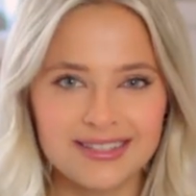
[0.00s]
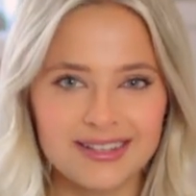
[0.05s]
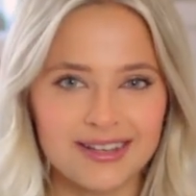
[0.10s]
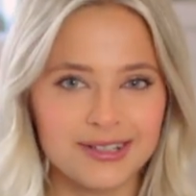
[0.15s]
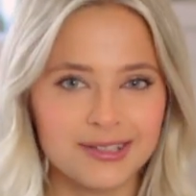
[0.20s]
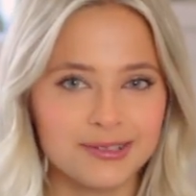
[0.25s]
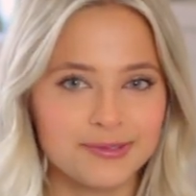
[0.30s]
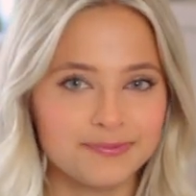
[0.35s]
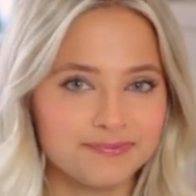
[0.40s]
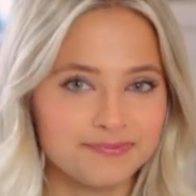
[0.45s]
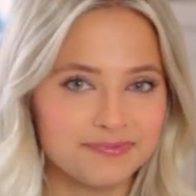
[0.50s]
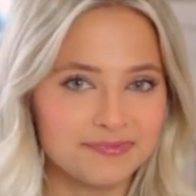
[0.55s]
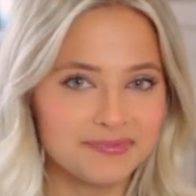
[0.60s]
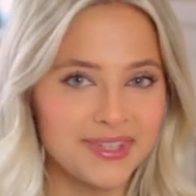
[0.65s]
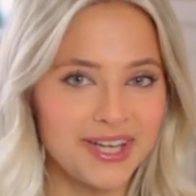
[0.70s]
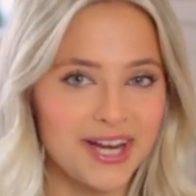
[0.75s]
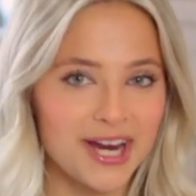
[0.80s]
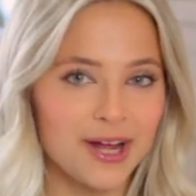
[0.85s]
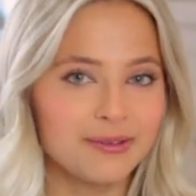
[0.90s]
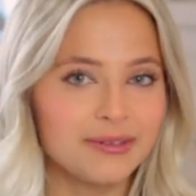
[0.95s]
So,
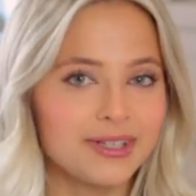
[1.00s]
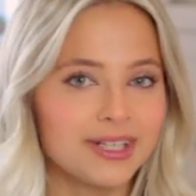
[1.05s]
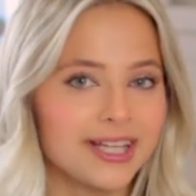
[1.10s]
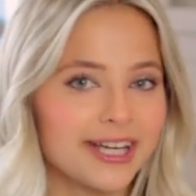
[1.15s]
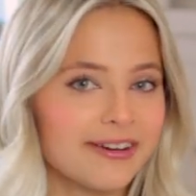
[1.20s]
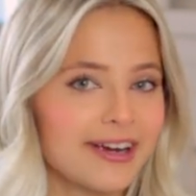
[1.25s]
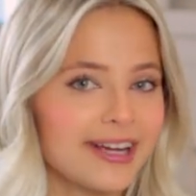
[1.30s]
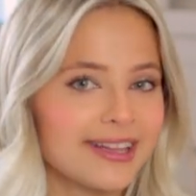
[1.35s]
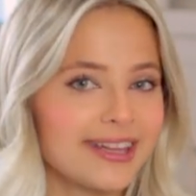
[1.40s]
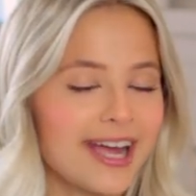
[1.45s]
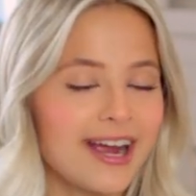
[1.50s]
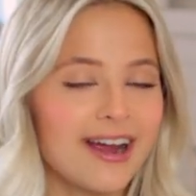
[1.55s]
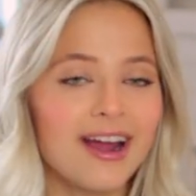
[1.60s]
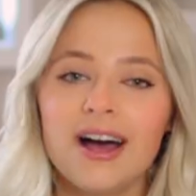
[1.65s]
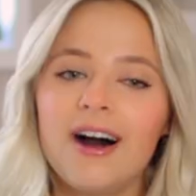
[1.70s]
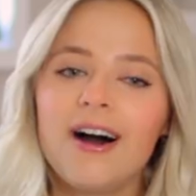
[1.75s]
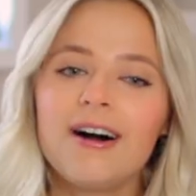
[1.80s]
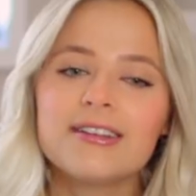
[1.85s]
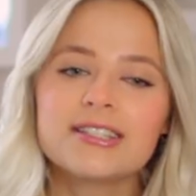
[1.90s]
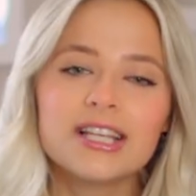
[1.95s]
you know, click right there.
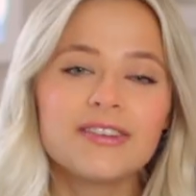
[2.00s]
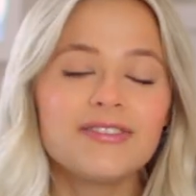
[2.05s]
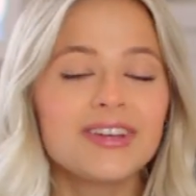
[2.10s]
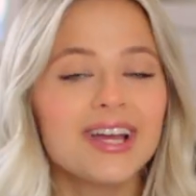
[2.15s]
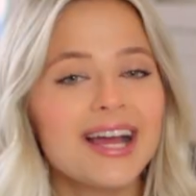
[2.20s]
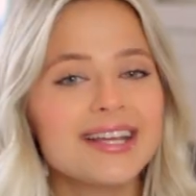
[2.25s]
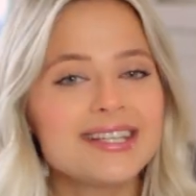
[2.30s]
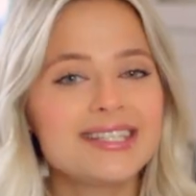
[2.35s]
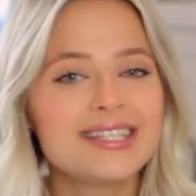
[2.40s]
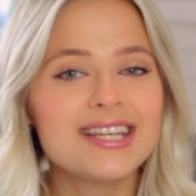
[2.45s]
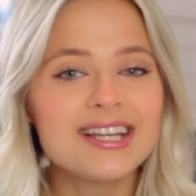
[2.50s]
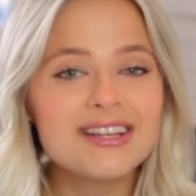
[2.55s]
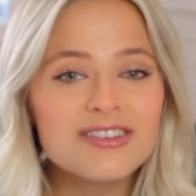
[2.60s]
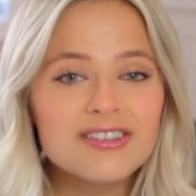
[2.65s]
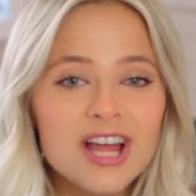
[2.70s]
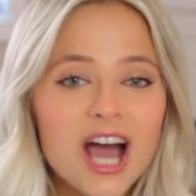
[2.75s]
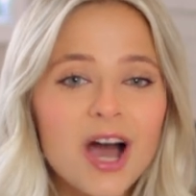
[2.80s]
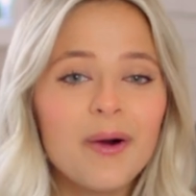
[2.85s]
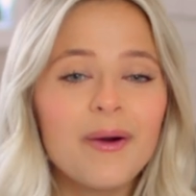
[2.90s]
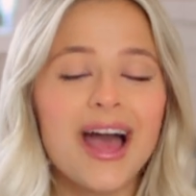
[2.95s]
Also, if you guys didn't
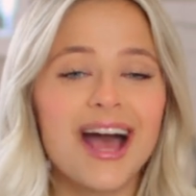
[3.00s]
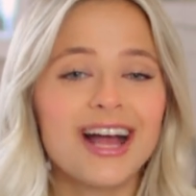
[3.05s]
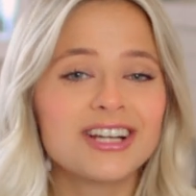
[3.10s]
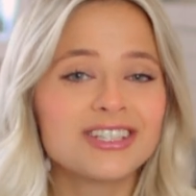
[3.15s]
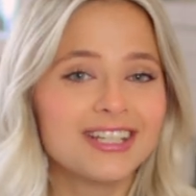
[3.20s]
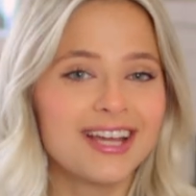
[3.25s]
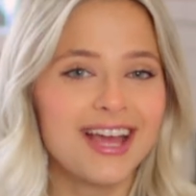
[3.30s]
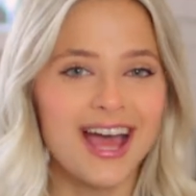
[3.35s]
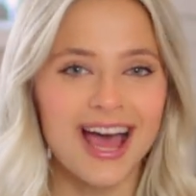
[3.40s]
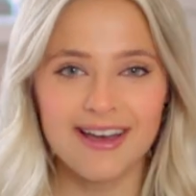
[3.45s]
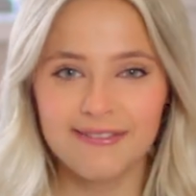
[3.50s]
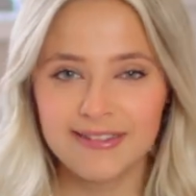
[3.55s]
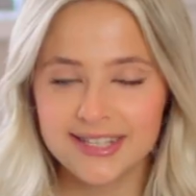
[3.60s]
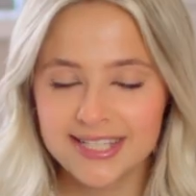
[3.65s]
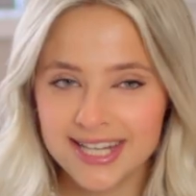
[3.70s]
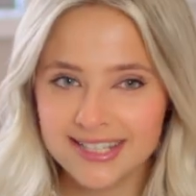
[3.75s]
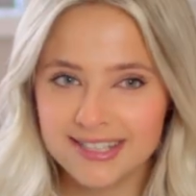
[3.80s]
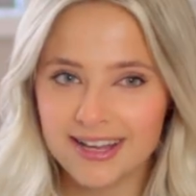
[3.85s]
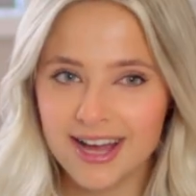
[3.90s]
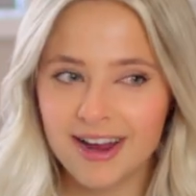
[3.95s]
know, I actually have a
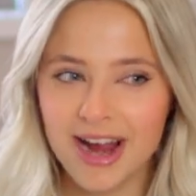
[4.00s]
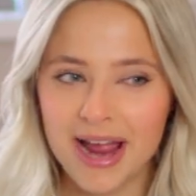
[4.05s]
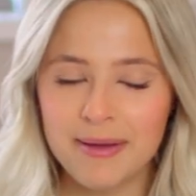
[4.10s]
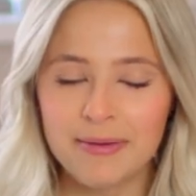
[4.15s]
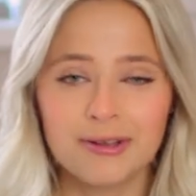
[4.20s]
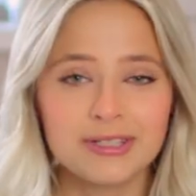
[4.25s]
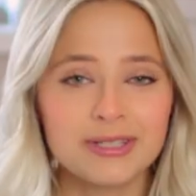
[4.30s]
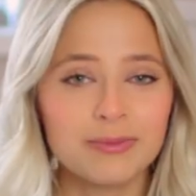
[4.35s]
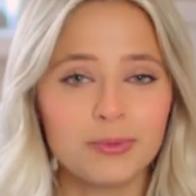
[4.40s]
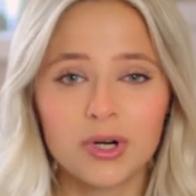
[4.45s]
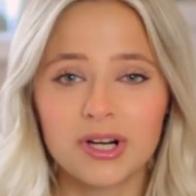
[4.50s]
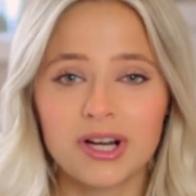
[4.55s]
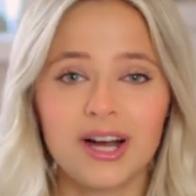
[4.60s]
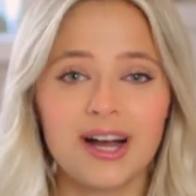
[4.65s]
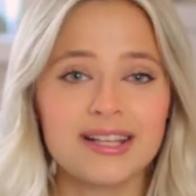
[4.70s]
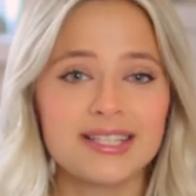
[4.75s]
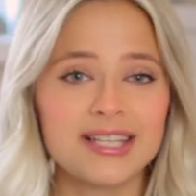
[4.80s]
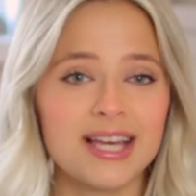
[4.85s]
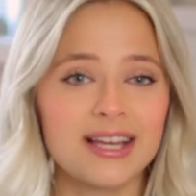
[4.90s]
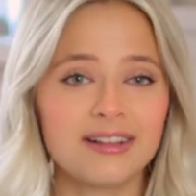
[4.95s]
TikTok. I post more
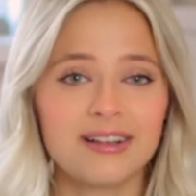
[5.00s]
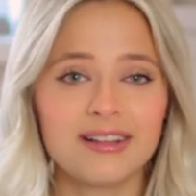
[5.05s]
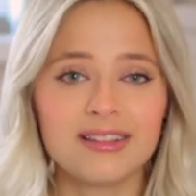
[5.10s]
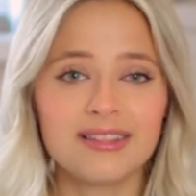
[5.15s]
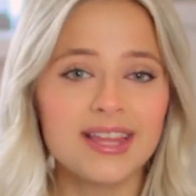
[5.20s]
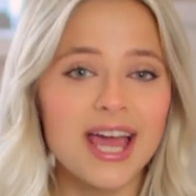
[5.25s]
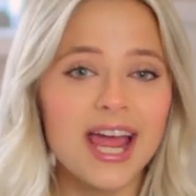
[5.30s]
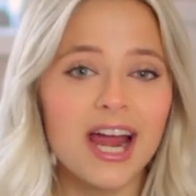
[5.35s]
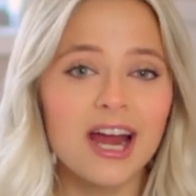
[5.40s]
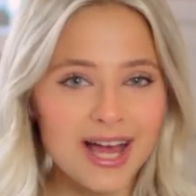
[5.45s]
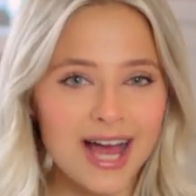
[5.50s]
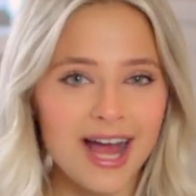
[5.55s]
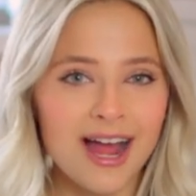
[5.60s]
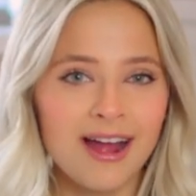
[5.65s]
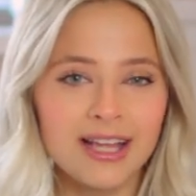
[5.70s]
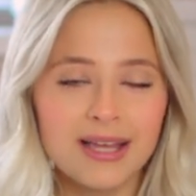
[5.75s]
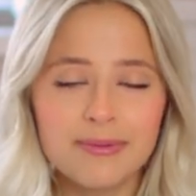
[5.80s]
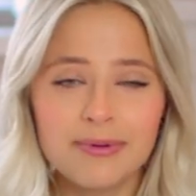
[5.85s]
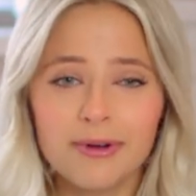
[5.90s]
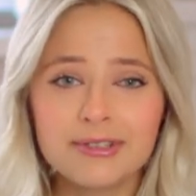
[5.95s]
content on there.
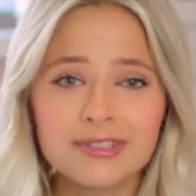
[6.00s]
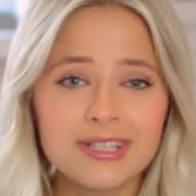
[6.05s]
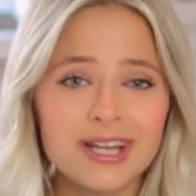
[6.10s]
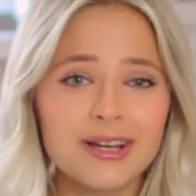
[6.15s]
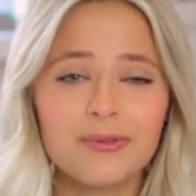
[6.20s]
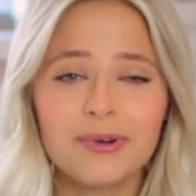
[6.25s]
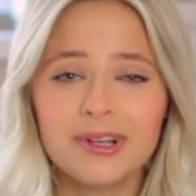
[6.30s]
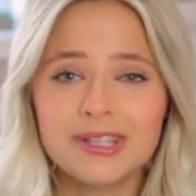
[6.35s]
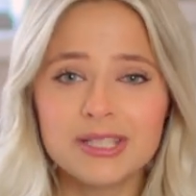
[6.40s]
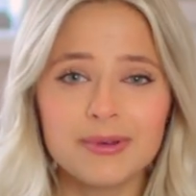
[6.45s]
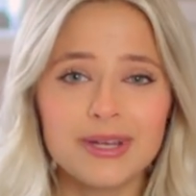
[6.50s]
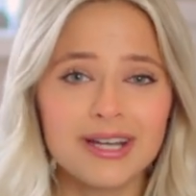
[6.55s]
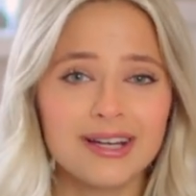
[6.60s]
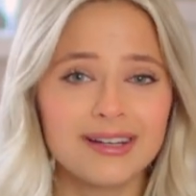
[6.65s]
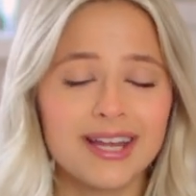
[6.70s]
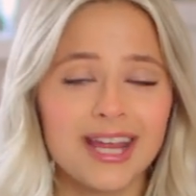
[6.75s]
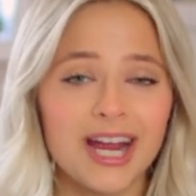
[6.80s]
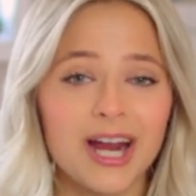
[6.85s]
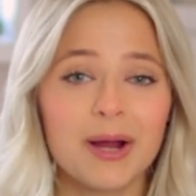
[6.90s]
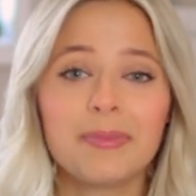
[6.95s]
I only post like once a week
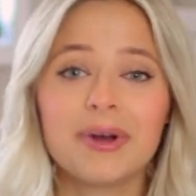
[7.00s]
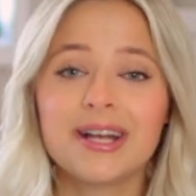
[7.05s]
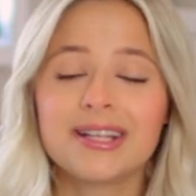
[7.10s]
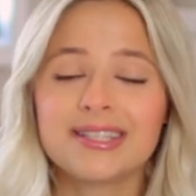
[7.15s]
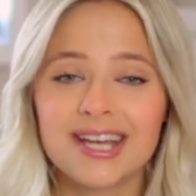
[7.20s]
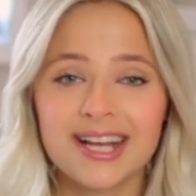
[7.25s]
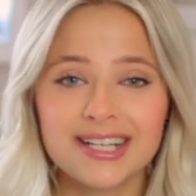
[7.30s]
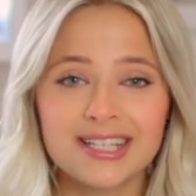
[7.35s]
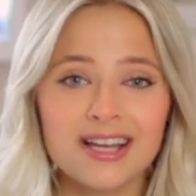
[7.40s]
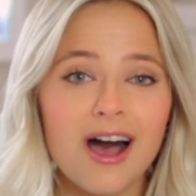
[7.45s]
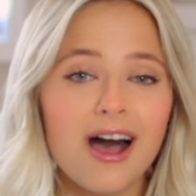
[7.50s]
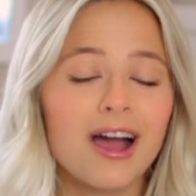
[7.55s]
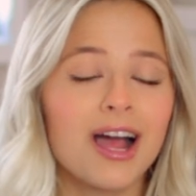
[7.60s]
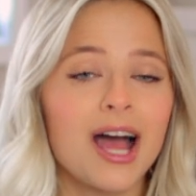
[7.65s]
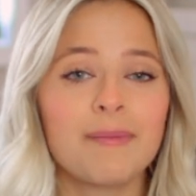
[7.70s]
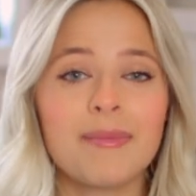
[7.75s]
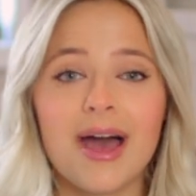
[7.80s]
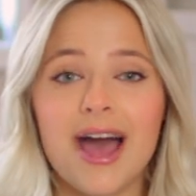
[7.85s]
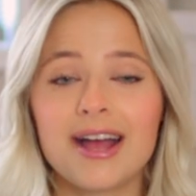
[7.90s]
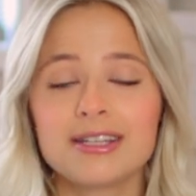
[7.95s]
on here, but TikTok,
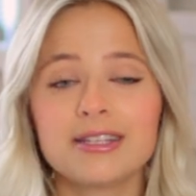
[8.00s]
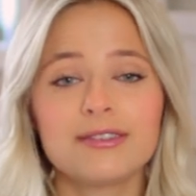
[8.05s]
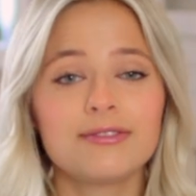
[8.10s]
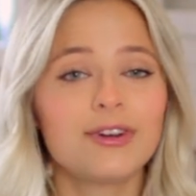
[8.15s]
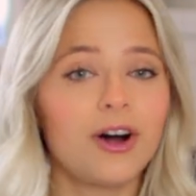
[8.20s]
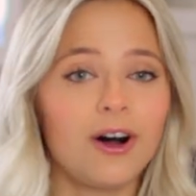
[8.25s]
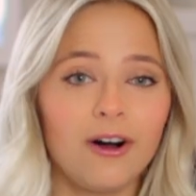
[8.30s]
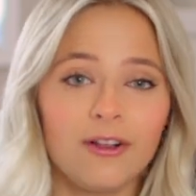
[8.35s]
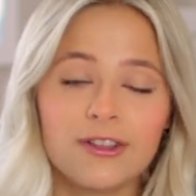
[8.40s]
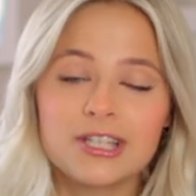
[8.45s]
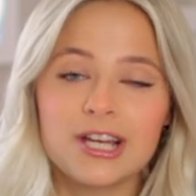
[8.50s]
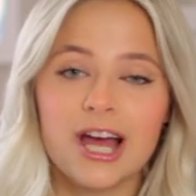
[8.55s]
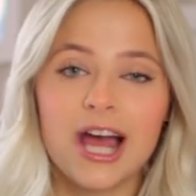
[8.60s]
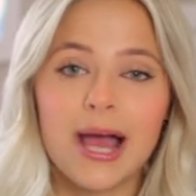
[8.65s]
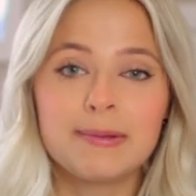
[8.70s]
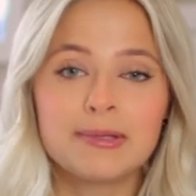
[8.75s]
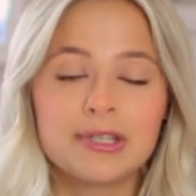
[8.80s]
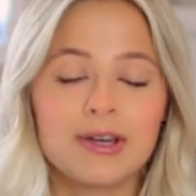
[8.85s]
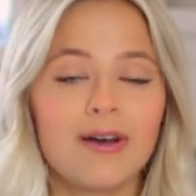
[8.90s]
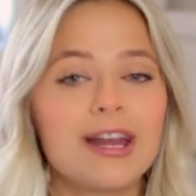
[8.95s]
I'm active all the
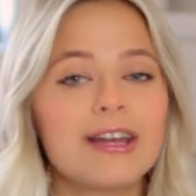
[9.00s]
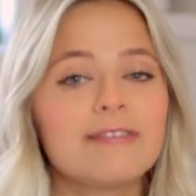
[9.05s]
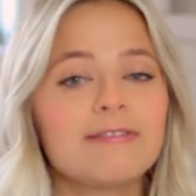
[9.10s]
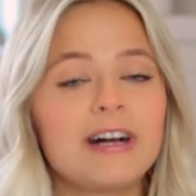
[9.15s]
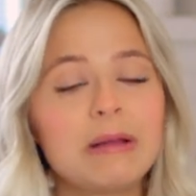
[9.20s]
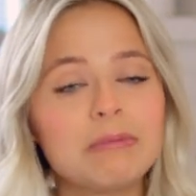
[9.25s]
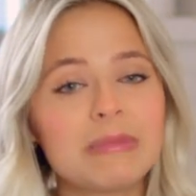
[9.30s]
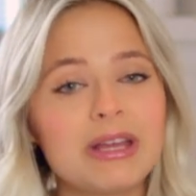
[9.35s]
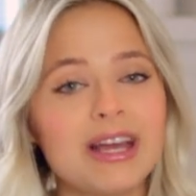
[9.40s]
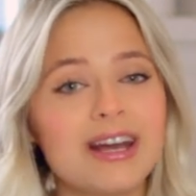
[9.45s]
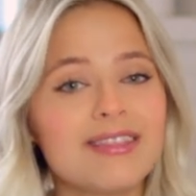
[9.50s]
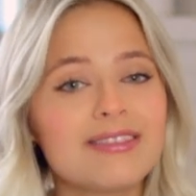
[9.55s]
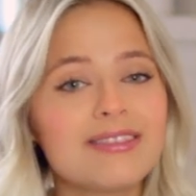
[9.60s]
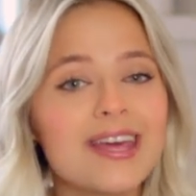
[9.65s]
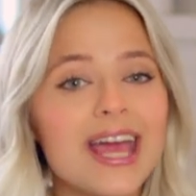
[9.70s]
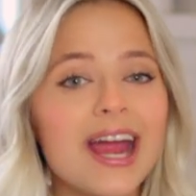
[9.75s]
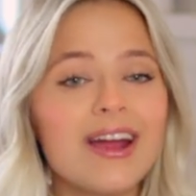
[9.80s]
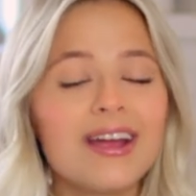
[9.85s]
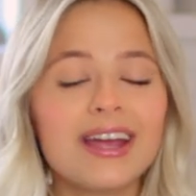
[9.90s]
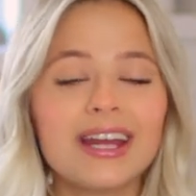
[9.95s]
time. So go ahead and follow me on
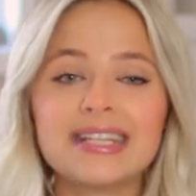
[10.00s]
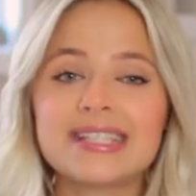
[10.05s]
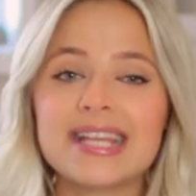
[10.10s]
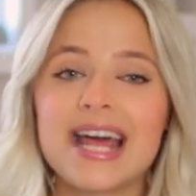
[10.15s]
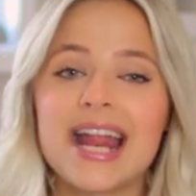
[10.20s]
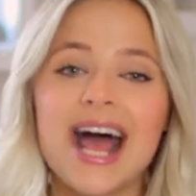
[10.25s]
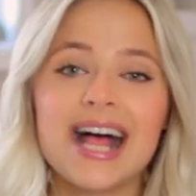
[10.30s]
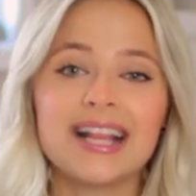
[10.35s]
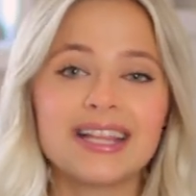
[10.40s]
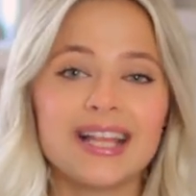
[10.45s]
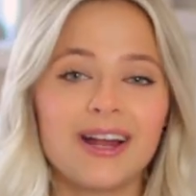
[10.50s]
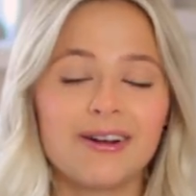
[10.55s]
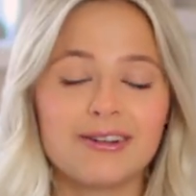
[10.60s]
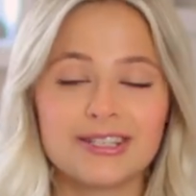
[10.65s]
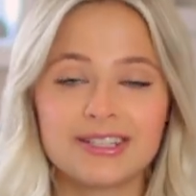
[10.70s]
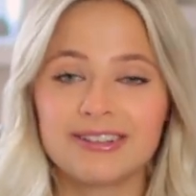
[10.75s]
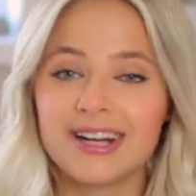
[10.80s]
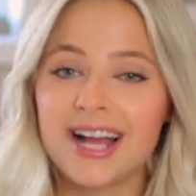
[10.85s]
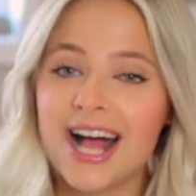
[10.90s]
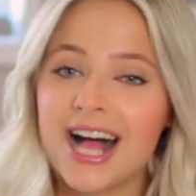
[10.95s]
there. It is at Ella
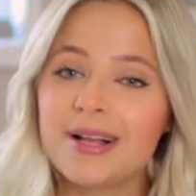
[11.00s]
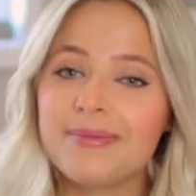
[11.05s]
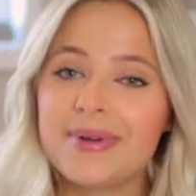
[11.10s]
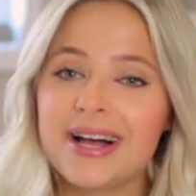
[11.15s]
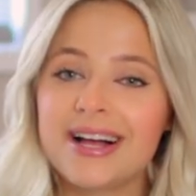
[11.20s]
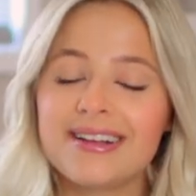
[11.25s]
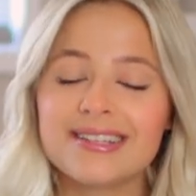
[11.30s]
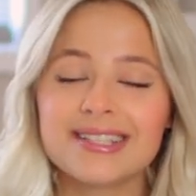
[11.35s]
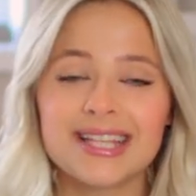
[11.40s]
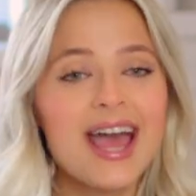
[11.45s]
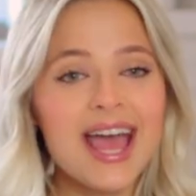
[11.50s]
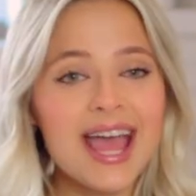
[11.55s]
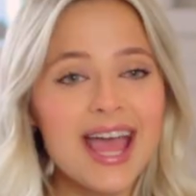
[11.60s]
underscore elbells.